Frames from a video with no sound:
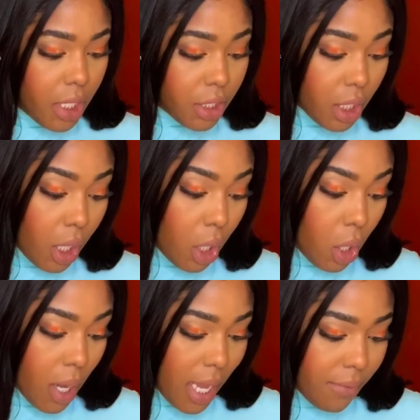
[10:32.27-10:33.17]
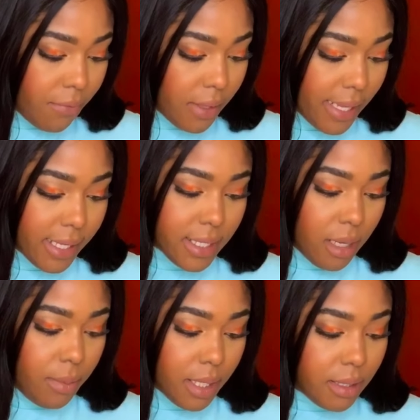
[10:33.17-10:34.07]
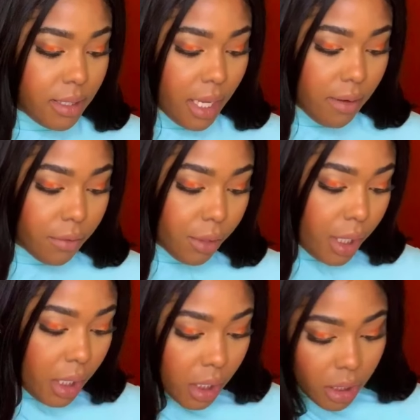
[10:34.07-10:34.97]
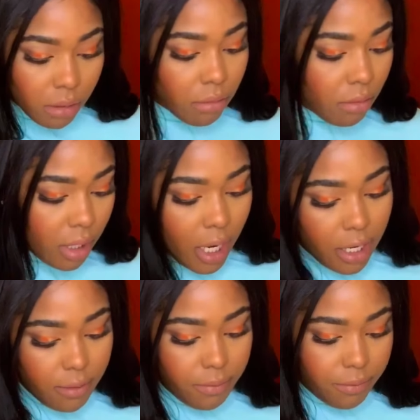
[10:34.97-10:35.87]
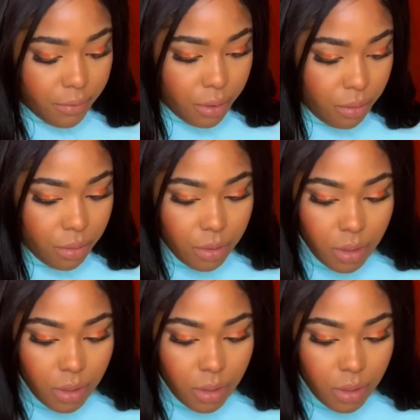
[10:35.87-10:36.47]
So I feel like it's gonna be a savory kind of fruit.